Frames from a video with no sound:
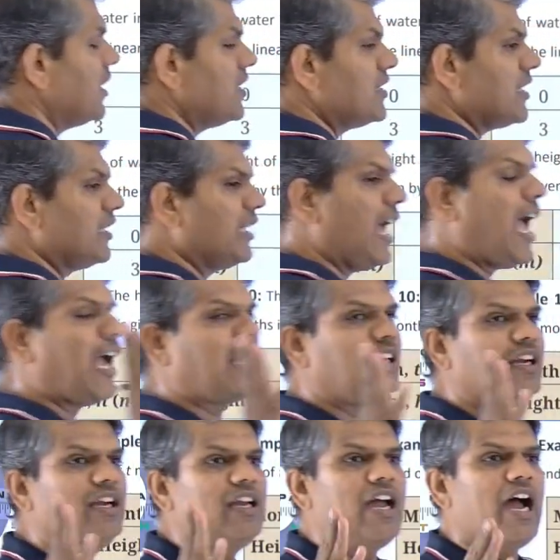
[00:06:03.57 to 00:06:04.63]
is a tank,
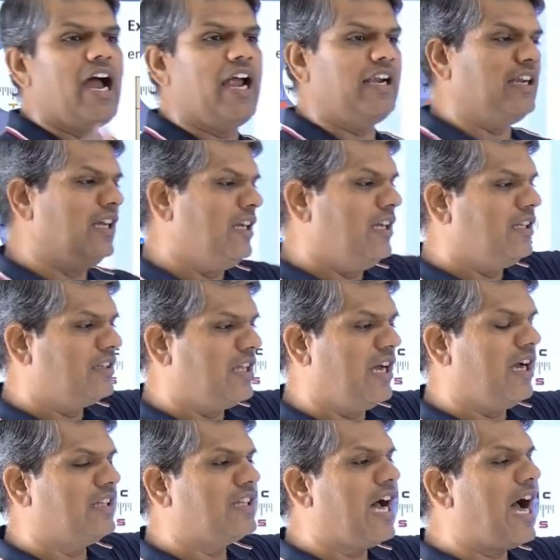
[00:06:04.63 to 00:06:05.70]
and
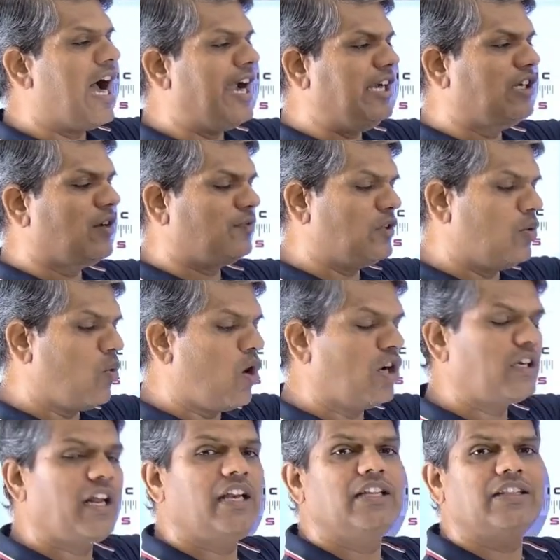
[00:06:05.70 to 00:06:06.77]
the height of the
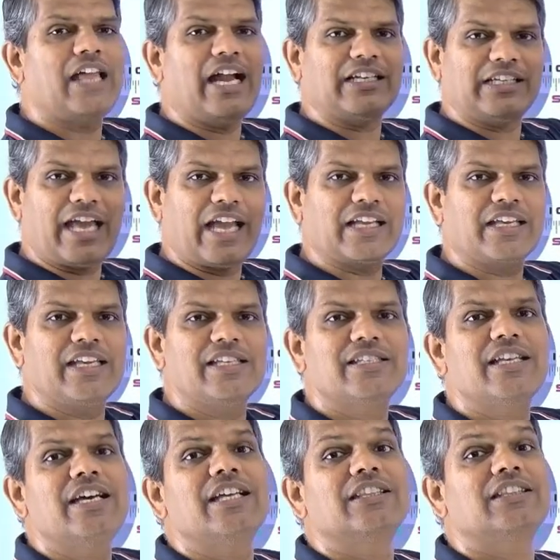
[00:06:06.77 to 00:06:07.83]
water in that tank is
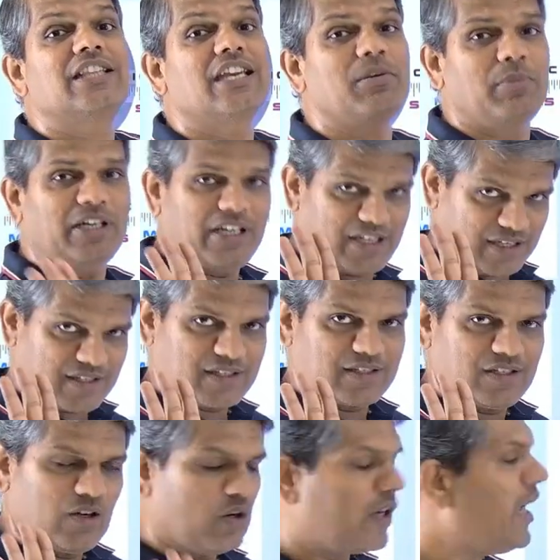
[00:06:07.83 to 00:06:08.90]
3 meters.
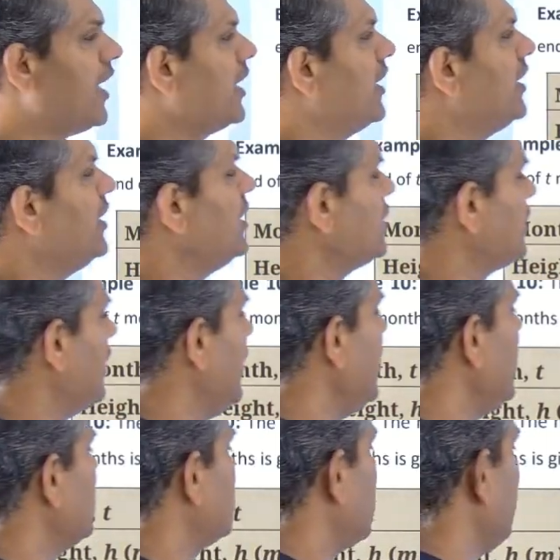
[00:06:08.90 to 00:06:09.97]
Okay, initially
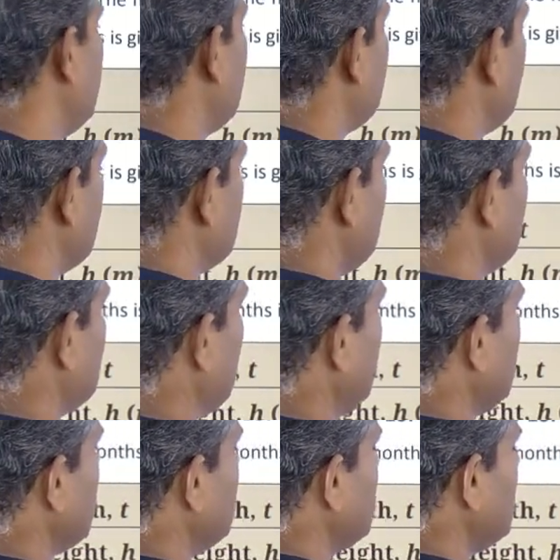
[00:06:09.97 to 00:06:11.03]
3 meters. So it
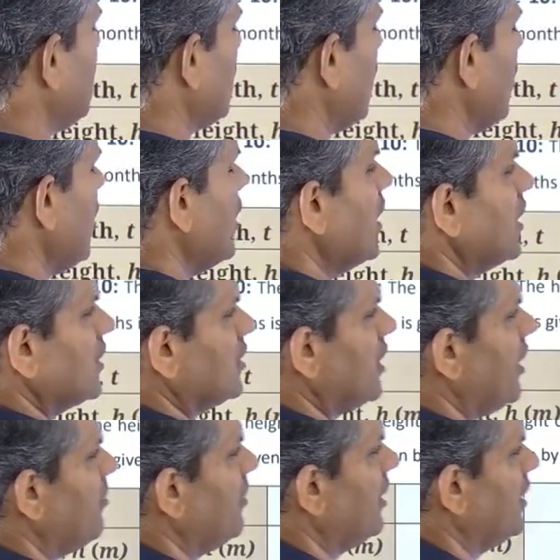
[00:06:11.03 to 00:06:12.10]
is 0, 3
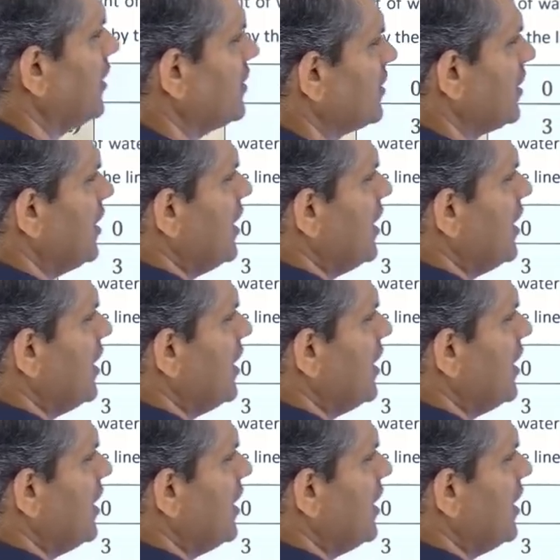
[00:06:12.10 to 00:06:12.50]
meters.